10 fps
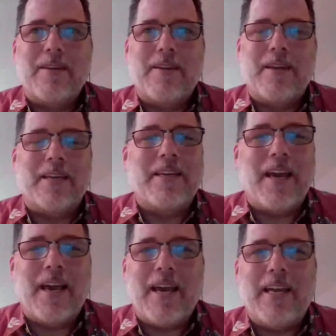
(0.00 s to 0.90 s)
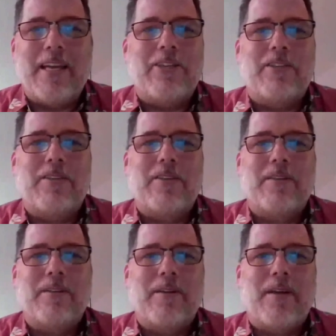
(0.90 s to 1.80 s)
engaged,
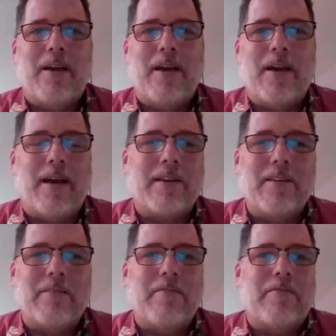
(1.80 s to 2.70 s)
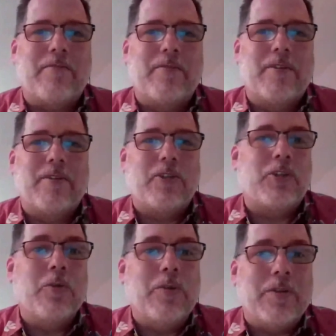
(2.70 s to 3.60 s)
active
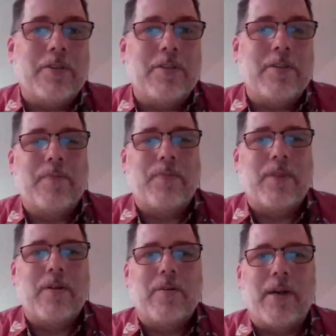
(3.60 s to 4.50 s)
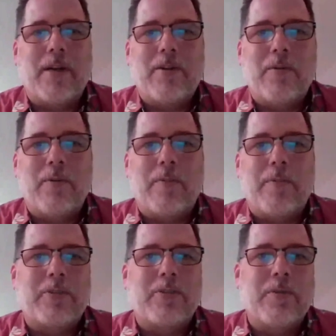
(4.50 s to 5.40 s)
students, right, who are
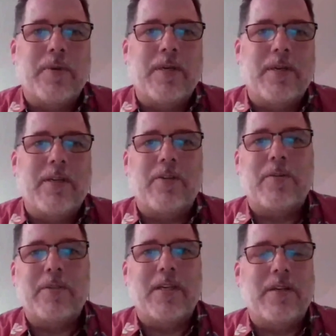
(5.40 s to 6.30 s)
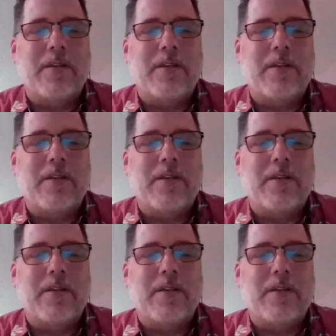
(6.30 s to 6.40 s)
pursuing interesting